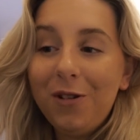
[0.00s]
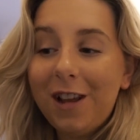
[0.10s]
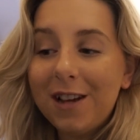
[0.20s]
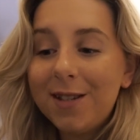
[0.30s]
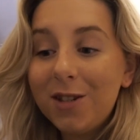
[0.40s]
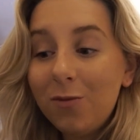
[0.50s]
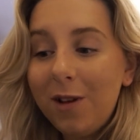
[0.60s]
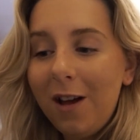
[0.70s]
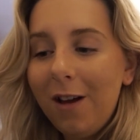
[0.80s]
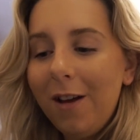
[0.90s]
last
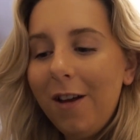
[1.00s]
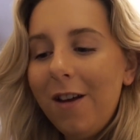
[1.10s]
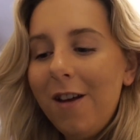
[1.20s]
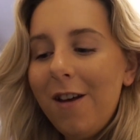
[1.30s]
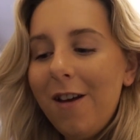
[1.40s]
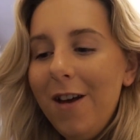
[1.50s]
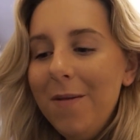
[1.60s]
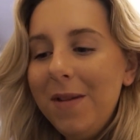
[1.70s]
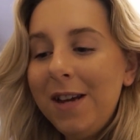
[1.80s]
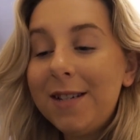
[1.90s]
summer.
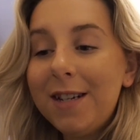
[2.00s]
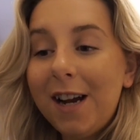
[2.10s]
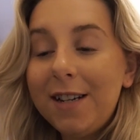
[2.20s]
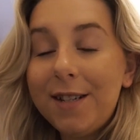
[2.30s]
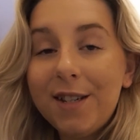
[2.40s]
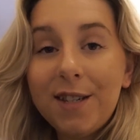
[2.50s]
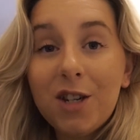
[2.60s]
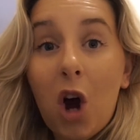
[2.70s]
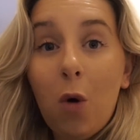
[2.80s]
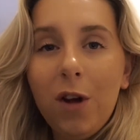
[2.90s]
It's nice to
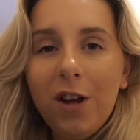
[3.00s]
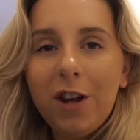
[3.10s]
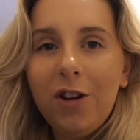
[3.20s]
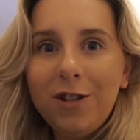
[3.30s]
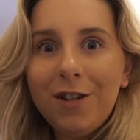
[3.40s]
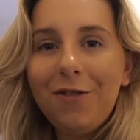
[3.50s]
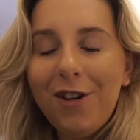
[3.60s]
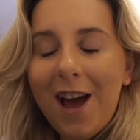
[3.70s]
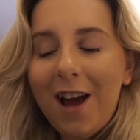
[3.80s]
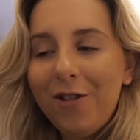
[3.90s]
start working on
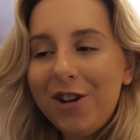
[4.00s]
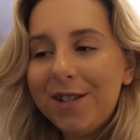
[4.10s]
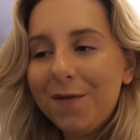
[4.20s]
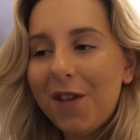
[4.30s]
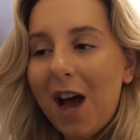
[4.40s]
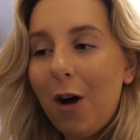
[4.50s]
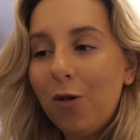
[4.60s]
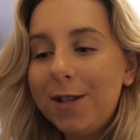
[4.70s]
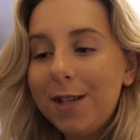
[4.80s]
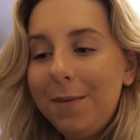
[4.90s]
different areas of the
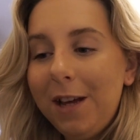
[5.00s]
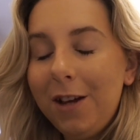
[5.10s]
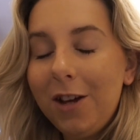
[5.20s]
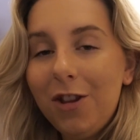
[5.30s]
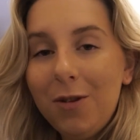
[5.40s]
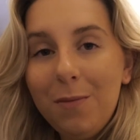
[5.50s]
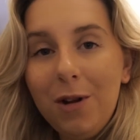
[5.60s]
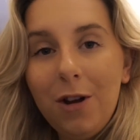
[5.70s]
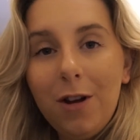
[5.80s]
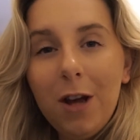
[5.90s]
house and making them
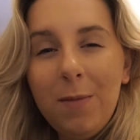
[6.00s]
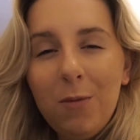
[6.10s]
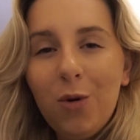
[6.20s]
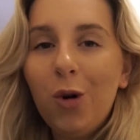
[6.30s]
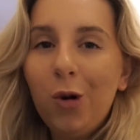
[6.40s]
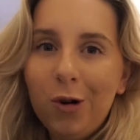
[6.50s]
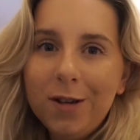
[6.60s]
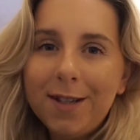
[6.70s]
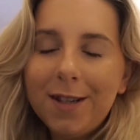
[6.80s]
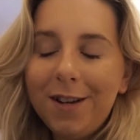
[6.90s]
a bit more
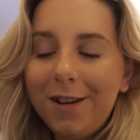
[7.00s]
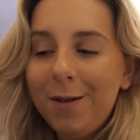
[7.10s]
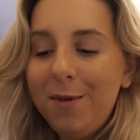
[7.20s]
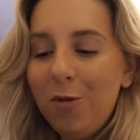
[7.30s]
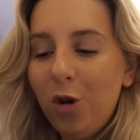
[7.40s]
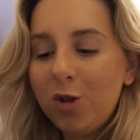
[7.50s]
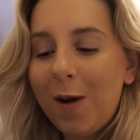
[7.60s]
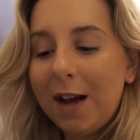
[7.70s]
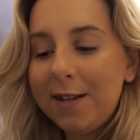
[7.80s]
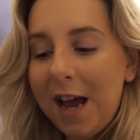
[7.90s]
us, a bit more to
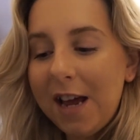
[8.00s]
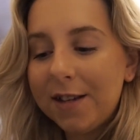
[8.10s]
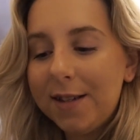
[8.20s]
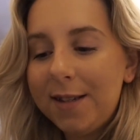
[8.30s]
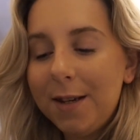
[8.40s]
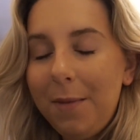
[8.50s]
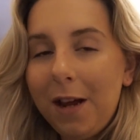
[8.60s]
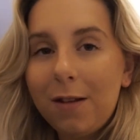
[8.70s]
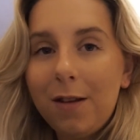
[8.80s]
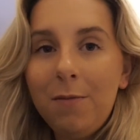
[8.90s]
our tastes, and
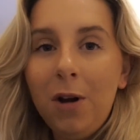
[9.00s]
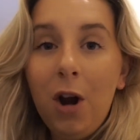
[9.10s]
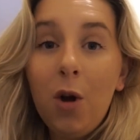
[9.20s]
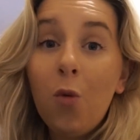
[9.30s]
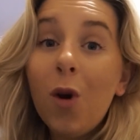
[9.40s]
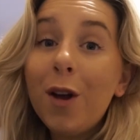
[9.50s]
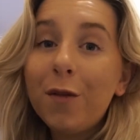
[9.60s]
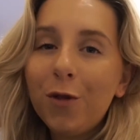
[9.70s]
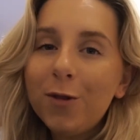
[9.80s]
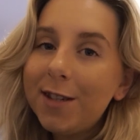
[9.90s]
make them work
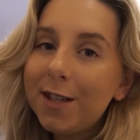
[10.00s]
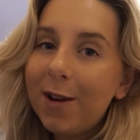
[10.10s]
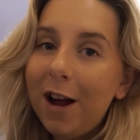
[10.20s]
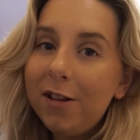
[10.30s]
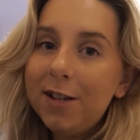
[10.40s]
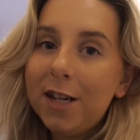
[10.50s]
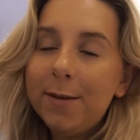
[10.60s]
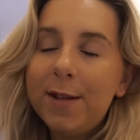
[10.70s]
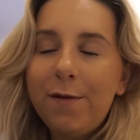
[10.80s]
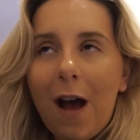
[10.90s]
for us as well in
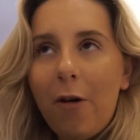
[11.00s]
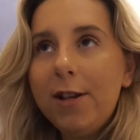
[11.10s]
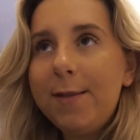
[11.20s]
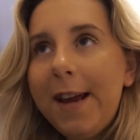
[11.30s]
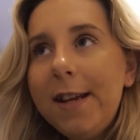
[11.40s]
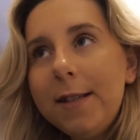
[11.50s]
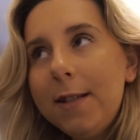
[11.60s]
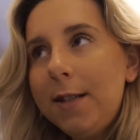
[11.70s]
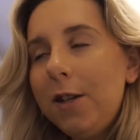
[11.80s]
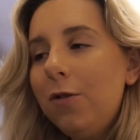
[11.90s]
terms of how the space
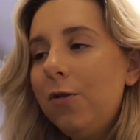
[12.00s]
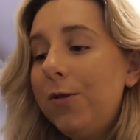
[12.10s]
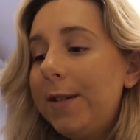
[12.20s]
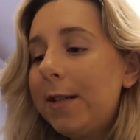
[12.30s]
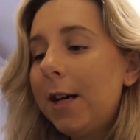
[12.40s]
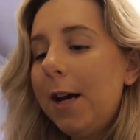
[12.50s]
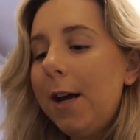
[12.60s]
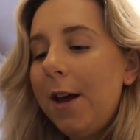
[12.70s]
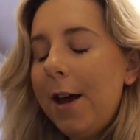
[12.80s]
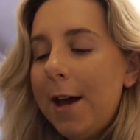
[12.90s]
is used,
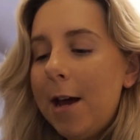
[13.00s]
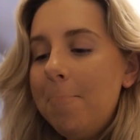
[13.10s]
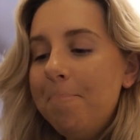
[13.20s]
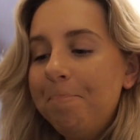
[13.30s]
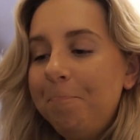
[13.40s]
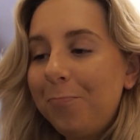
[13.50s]
that